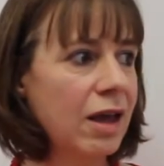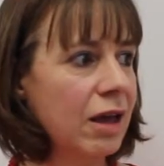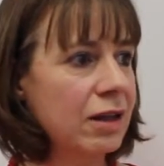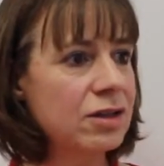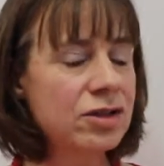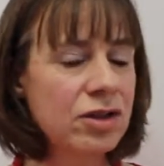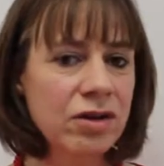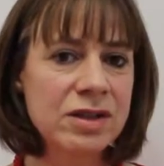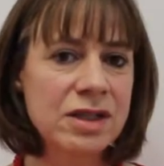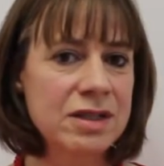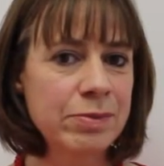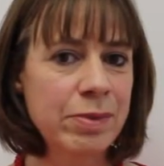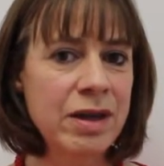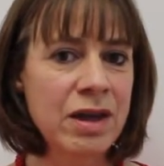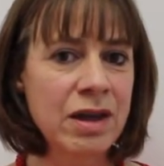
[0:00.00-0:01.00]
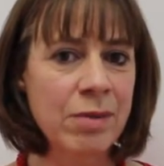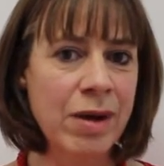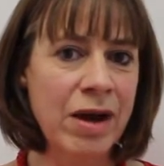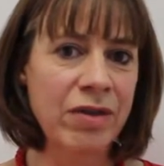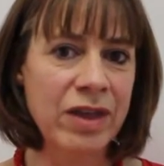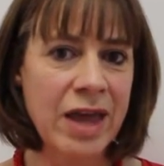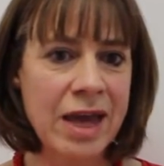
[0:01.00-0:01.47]
and started speaking
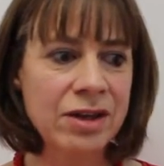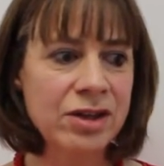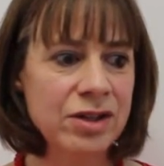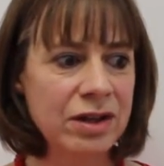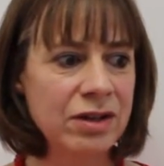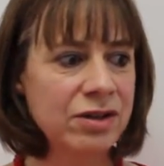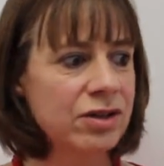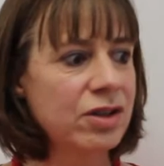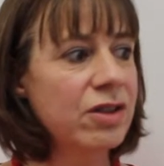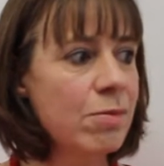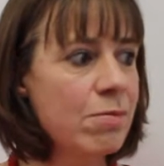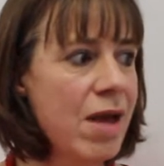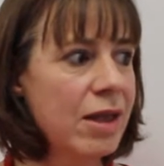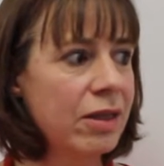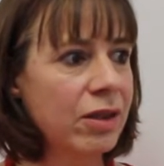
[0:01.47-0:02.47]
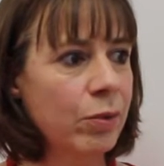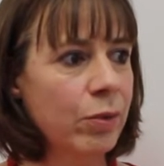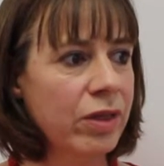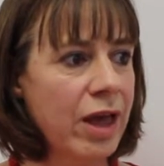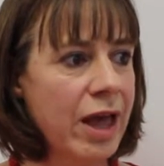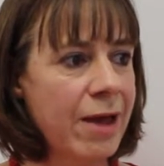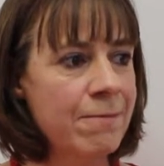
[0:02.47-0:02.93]
about the engine to the men that were
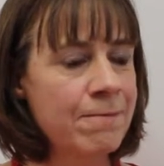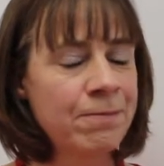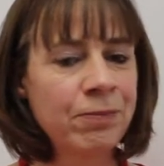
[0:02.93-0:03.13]
there.